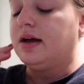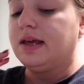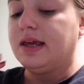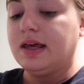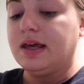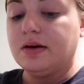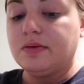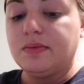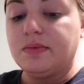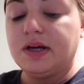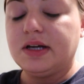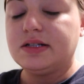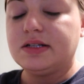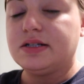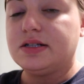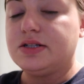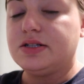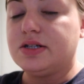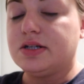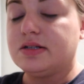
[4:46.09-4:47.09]
I can't wait
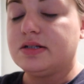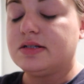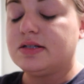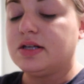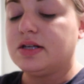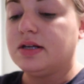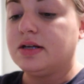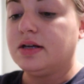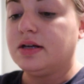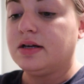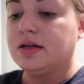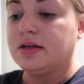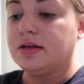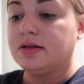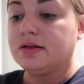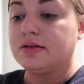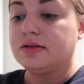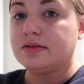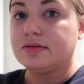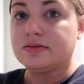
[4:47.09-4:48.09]
to just
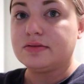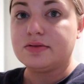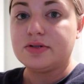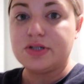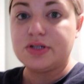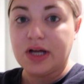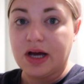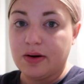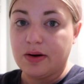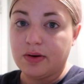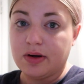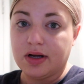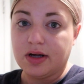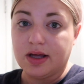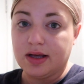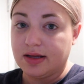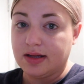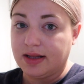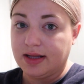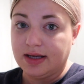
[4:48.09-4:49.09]
shower,
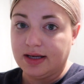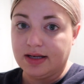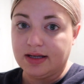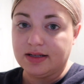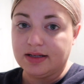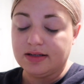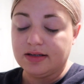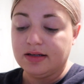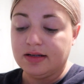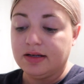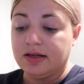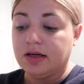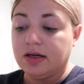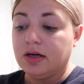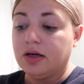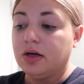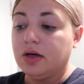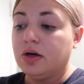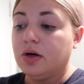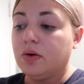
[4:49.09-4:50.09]
get clean.
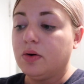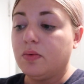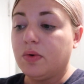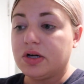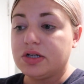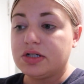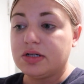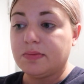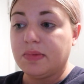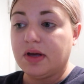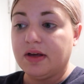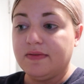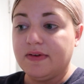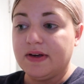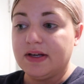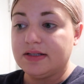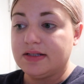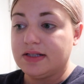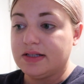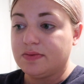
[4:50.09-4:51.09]
Washing my
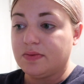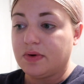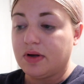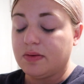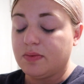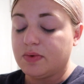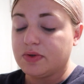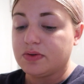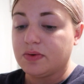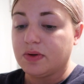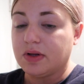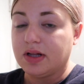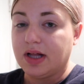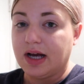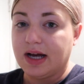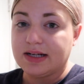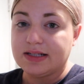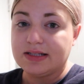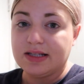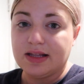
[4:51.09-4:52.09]
face is one of the most
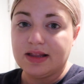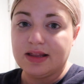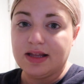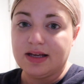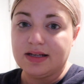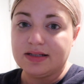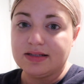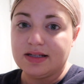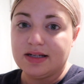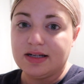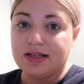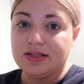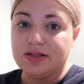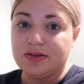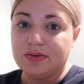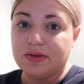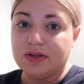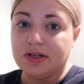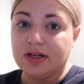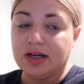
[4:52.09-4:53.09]
relaxing things that I
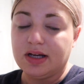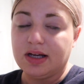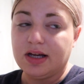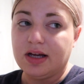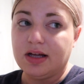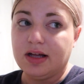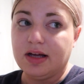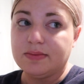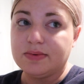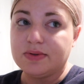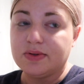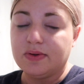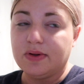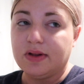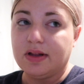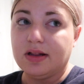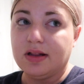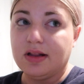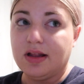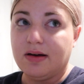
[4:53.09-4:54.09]
do at night. I
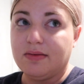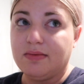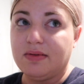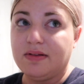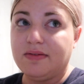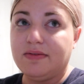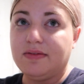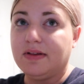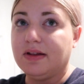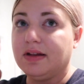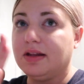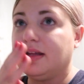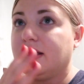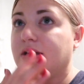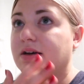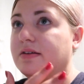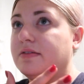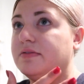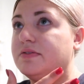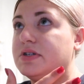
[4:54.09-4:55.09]
absolutely love the
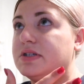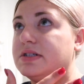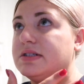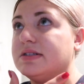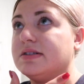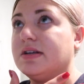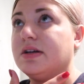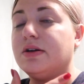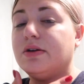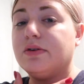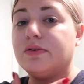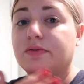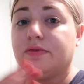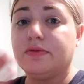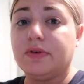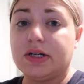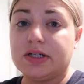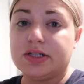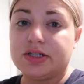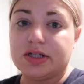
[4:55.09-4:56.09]
feeling of just
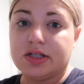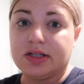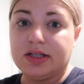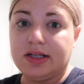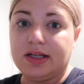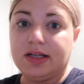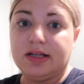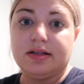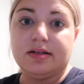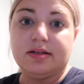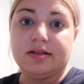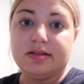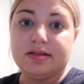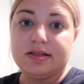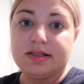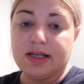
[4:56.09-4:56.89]
fresh, clean